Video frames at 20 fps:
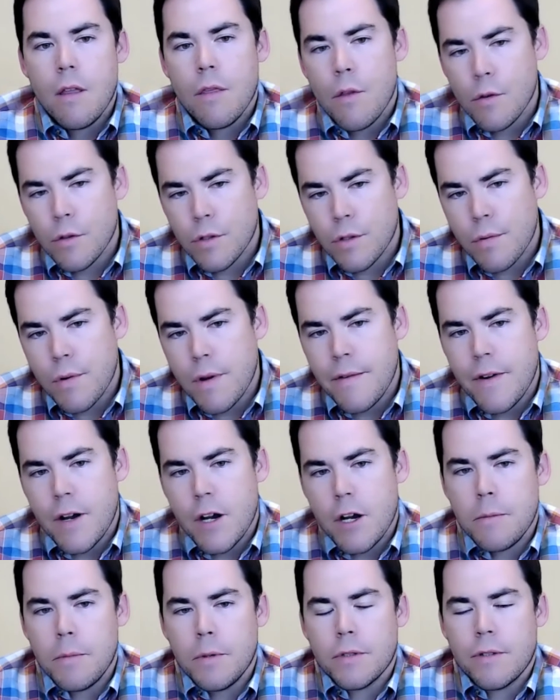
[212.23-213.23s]
Those three
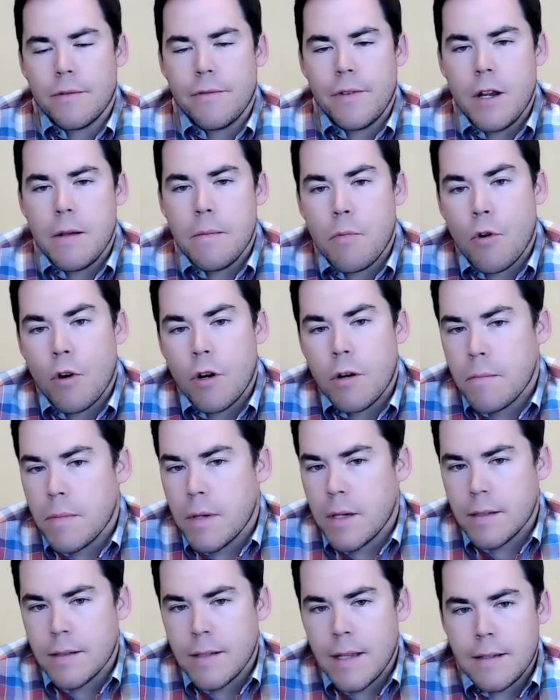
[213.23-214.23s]
variables are very important
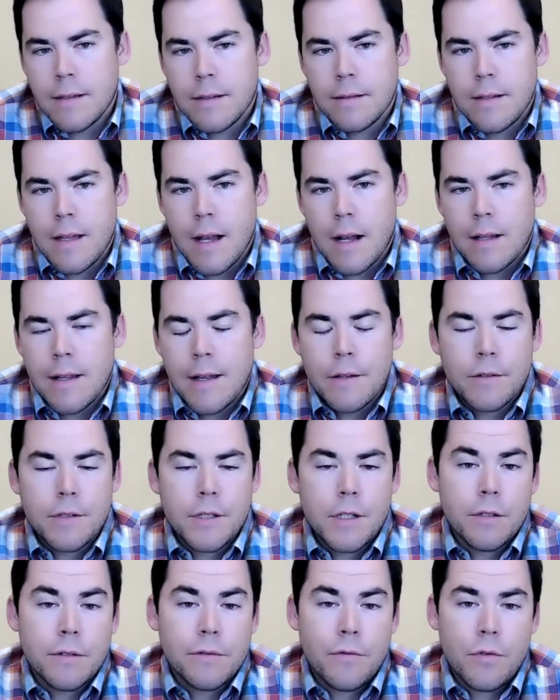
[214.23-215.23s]
because that's exactly how
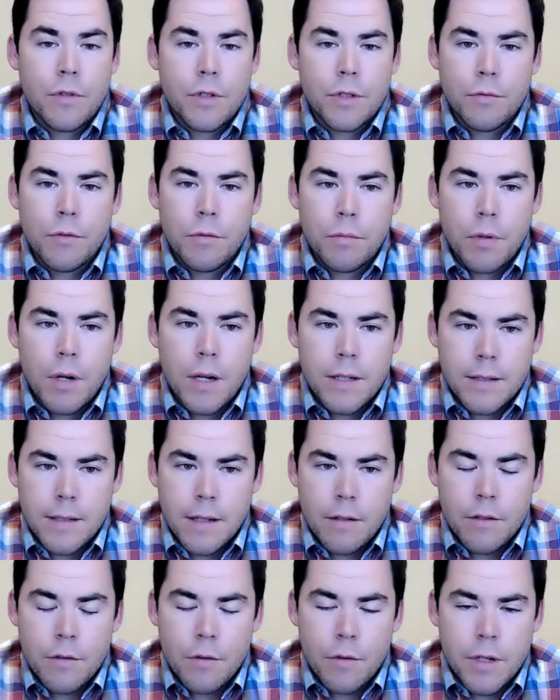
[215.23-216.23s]
Salesforce will price
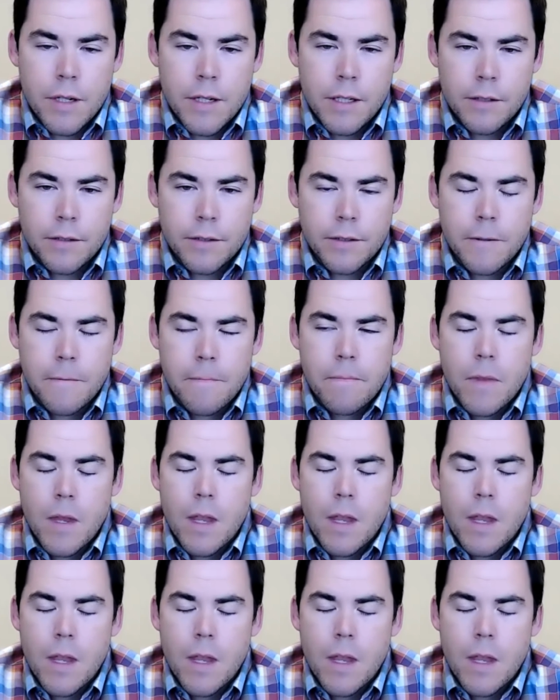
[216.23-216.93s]
out your deals.